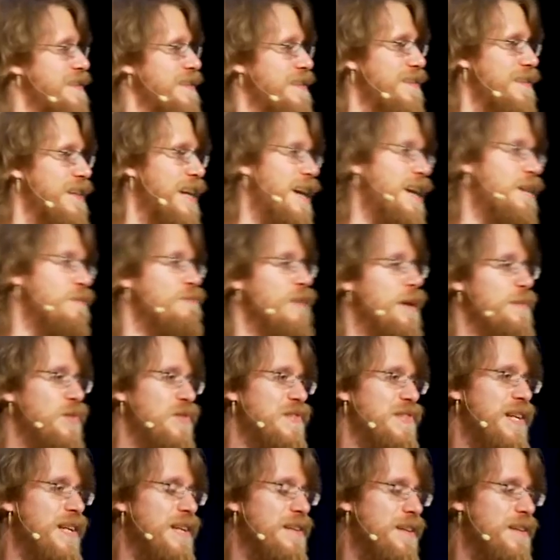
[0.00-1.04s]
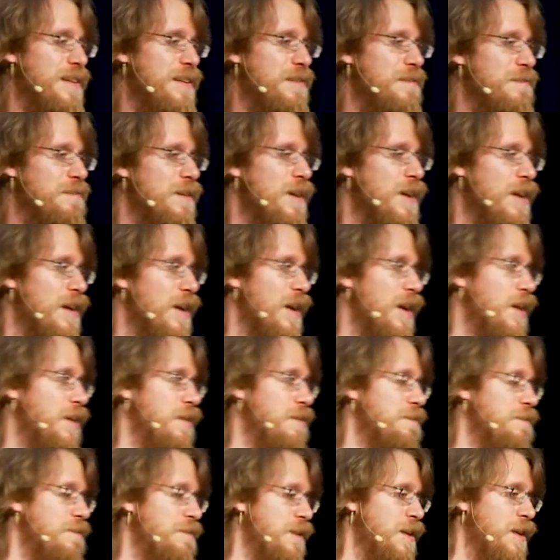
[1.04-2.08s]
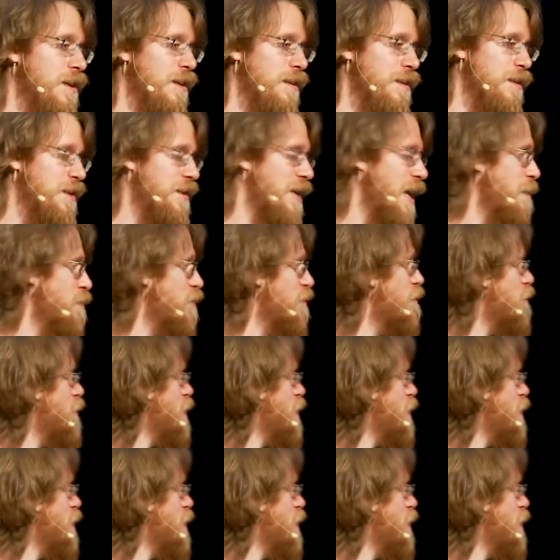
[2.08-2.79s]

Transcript: not representative of the type of